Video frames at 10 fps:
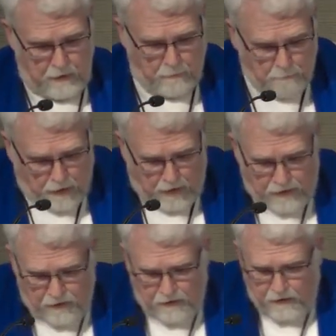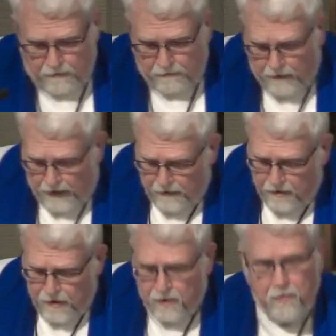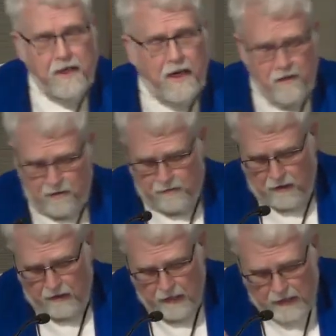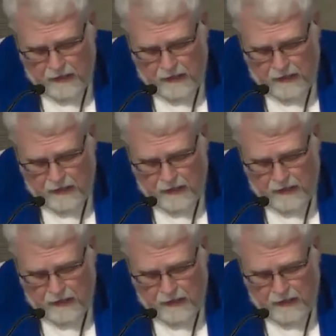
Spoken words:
A potter and a father, a creator of all.